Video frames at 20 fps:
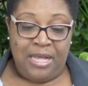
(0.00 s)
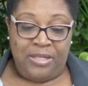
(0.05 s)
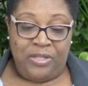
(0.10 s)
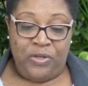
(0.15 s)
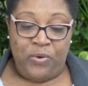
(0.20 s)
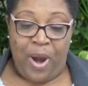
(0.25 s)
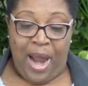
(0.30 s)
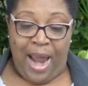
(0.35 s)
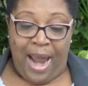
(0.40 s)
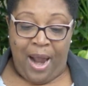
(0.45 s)

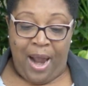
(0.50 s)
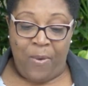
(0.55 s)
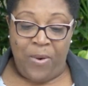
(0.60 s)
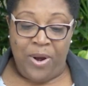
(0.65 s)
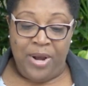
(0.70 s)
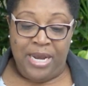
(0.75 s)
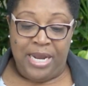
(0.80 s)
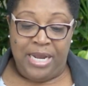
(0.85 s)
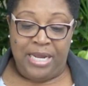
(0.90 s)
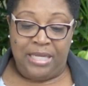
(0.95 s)
to
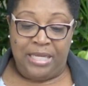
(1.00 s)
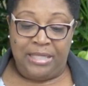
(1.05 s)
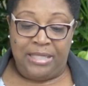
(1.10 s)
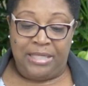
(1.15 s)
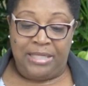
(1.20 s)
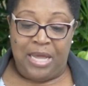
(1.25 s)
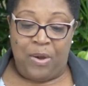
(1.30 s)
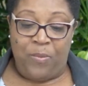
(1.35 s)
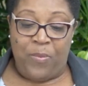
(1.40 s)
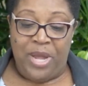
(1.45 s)
our
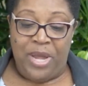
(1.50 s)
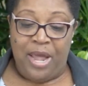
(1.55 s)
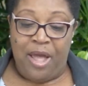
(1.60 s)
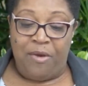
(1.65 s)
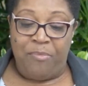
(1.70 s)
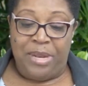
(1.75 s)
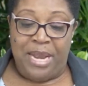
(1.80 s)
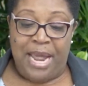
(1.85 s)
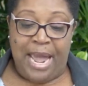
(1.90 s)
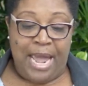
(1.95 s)
needs that we
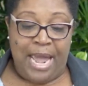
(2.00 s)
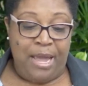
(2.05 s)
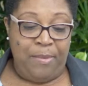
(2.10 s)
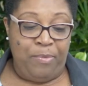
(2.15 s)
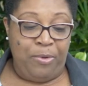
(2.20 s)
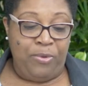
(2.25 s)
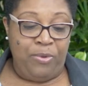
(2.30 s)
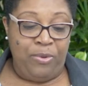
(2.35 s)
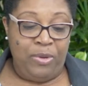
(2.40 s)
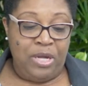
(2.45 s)
have been
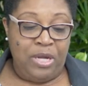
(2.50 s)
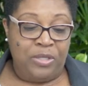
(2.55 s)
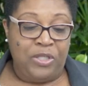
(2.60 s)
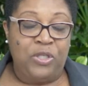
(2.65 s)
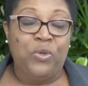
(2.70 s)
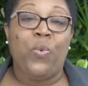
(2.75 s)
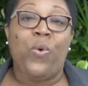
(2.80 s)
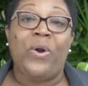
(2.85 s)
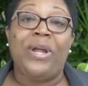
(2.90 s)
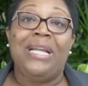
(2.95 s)
able
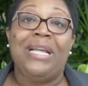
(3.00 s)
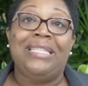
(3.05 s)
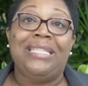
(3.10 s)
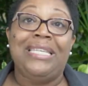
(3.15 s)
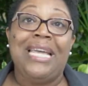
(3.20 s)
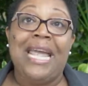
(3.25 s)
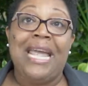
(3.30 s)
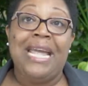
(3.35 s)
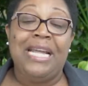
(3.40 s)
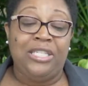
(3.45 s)
to work in
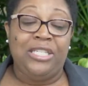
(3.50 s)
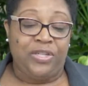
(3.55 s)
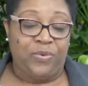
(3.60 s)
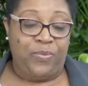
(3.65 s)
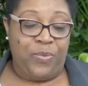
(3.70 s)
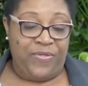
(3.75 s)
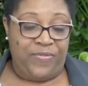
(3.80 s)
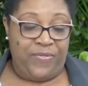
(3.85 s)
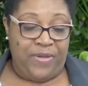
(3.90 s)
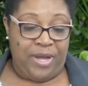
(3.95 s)
tangent
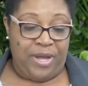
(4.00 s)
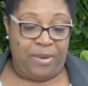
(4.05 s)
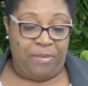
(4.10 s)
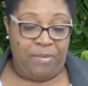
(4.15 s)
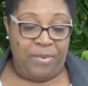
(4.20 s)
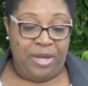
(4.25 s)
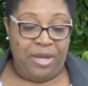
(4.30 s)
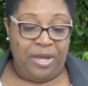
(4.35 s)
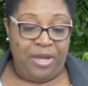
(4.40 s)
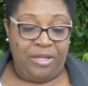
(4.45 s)
with
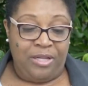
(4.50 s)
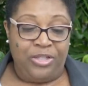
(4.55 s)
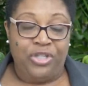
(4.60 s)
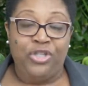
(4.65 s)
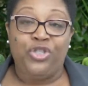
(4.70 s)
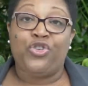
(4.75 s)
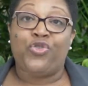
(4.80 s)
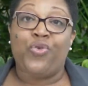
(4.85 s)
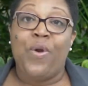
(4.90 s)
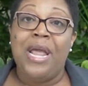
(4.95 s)
them
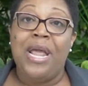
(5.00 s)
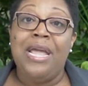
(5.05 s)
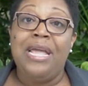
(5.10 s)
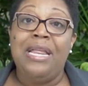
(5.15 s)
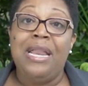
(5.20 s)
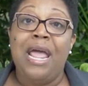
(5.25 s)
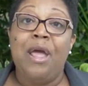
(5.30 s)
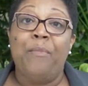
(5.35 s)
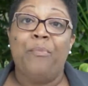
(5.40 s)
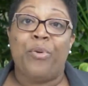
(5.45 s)
to
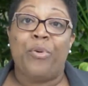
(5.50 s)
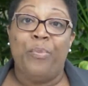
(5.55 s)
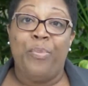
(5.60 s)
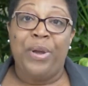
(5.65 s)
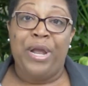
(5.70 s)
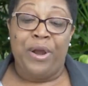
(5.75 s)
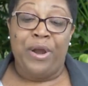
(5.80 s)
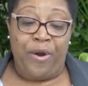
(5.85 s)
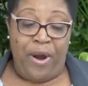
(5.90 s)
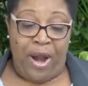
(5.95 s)
train and
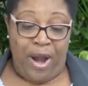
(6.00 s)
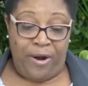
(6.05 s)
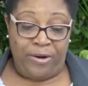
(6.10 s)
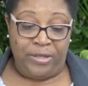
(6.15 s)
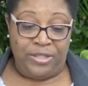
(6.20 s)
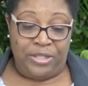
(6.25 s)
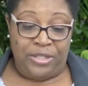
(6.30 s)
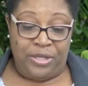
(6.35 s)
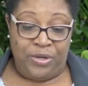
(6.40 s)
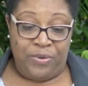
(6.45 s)
prepare our
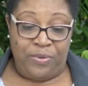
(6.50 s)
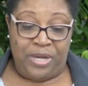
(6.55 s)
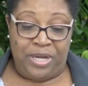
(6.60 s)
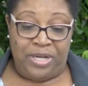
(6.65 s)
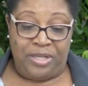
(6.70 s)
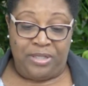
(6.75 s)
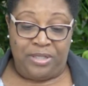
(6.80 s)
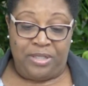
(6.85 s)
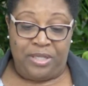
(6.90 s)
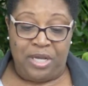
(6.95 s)

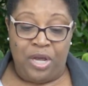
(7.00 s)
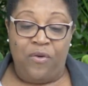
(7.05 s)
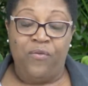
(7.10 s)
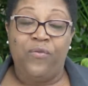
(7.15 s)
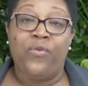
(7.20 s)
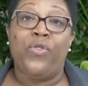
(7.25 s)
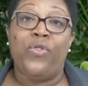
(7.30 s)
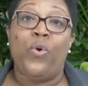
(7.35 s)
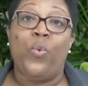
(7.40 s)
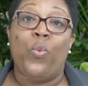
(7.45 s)
students
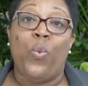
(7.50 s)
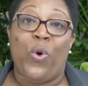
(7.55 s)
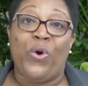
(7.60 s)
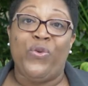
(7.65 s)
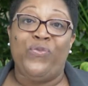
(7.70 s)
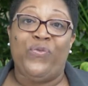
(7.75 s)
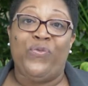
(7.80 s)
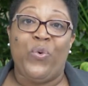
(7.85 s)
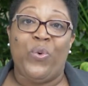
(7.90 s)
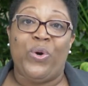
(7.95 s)
for the
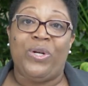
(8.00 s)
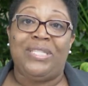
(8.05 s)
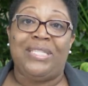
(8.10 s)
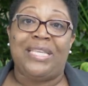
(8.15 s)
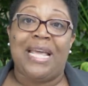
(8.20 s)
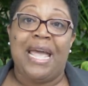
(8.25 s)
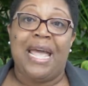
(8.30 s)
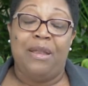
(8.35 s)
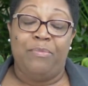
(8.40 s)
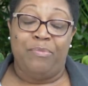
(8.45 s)
workforce
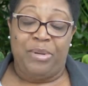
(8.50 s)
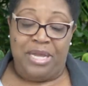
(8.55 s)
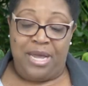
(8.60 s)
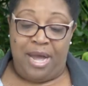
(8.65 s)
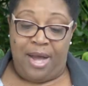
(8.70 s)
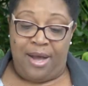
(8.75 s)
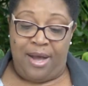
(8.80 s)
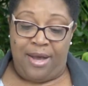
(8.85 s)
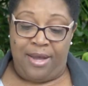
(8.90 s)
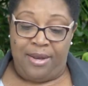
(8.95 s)
and
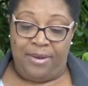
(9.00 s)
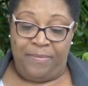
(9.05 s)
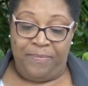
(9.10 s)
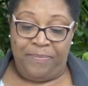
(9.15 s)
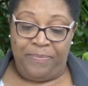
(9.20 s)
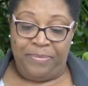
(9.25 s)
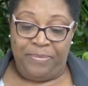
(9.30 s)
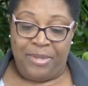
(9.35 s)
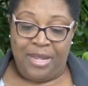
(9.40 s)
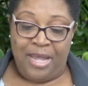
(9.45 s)

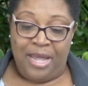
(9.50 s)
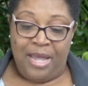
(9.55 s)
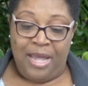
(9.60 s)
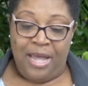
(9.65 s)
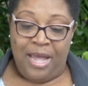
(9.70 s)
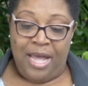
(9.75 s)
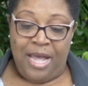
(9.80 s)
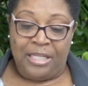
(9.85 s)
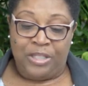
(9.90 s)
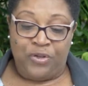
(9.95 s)
beyond.
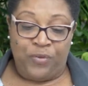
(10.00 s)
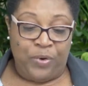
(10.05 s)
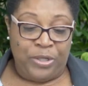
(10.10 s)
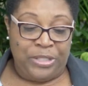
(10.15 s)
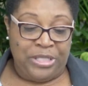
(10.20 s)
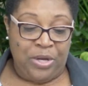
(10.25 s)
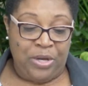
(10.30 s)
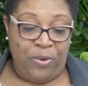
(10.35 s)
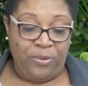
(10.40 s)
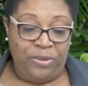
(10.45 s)
As a
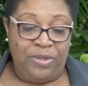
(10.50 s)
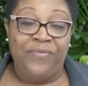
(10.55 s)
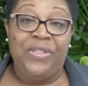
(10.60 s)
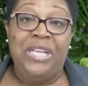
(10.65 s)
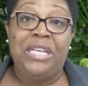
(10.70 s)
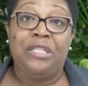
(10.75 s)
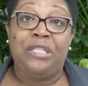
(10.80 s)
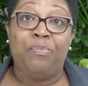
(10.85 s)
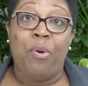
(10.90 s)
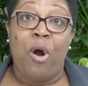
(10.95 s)
result of
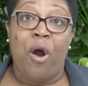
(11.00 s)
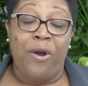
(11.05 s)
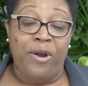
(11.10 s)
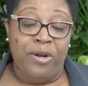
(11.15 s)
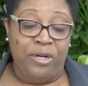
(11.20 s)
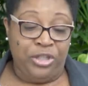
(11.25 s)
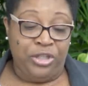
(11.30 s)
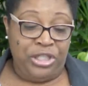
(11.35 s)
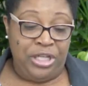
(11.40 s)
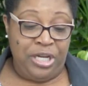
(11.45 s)
these
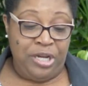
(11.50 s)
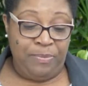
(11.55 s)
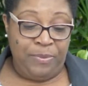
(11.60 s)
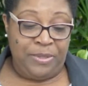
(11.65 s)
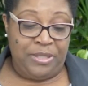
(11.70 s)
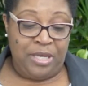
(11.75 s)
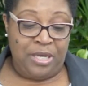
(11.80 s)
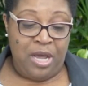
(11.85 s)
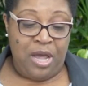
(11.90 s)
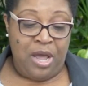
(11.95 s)

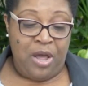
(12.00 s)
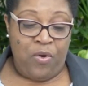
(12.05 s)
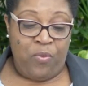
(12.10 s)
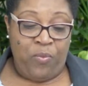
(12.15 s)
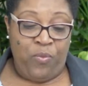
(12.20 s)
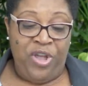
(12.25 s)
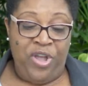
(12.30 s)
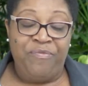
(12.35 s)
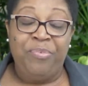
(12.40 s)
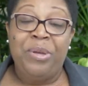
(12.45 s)
partnerships,
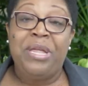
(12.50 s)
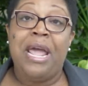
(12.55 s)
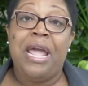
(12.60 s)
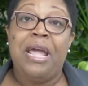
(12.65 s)
we've been